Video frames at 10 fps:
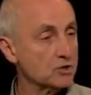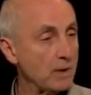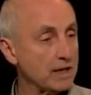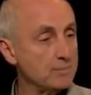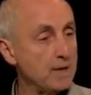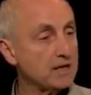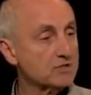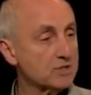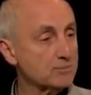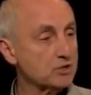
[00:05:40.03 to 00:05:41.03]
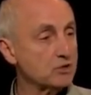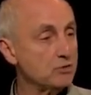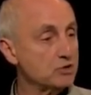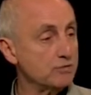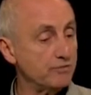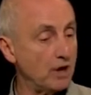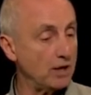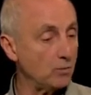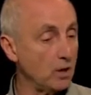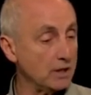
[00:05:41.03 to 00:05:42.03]
so I can make a substitution
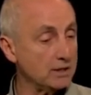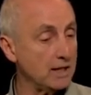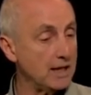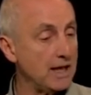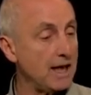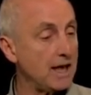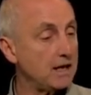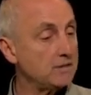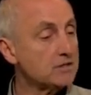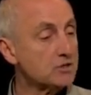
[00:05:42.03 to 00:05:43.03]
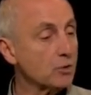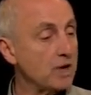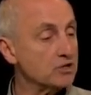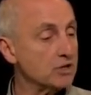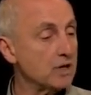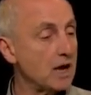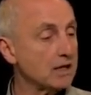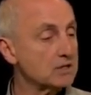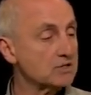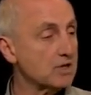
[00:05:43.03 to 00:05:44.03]
for I1. And in this equation,
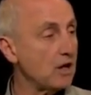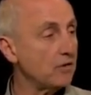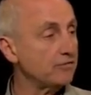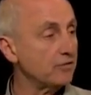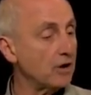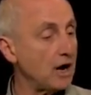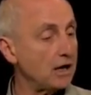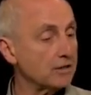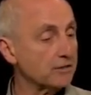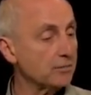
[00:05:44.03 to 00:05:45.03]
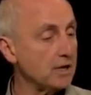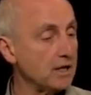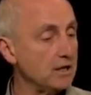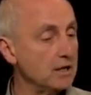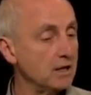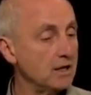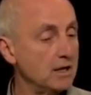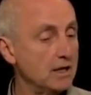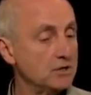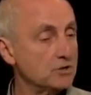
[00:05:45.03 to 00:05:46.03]
I can solve for I3
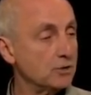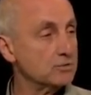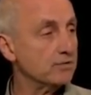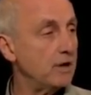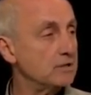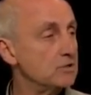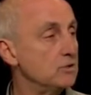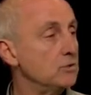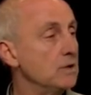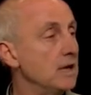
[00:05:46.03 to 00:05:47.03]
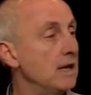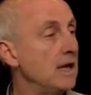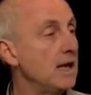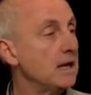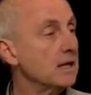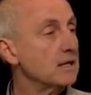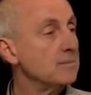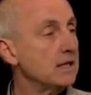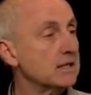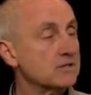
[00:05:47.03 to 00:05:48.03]
in terms of I2, and I
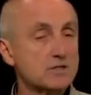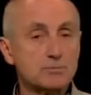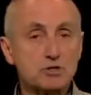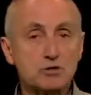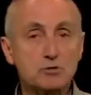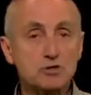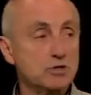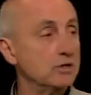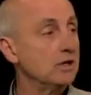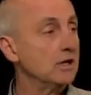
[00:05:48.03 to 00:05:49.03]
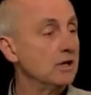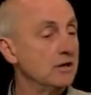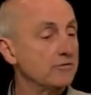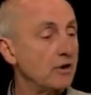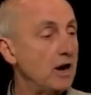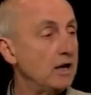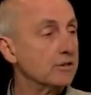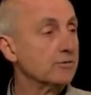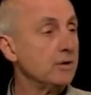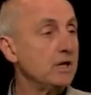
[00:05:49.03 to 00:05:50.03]
can make that substitution for
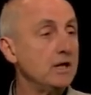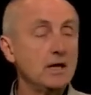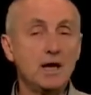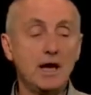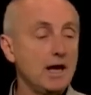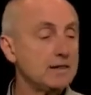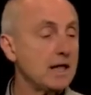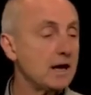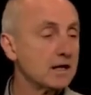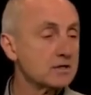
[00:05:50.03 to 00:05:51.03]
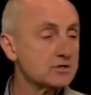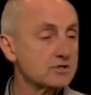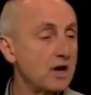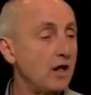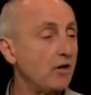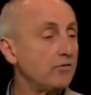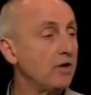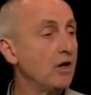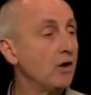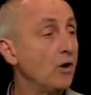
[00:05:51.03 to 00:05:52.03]
I3, and then I can
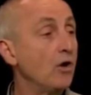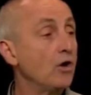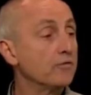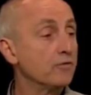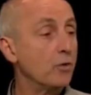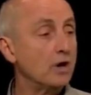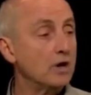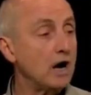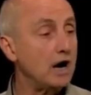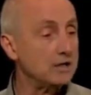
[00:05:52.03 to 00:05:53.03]
solve for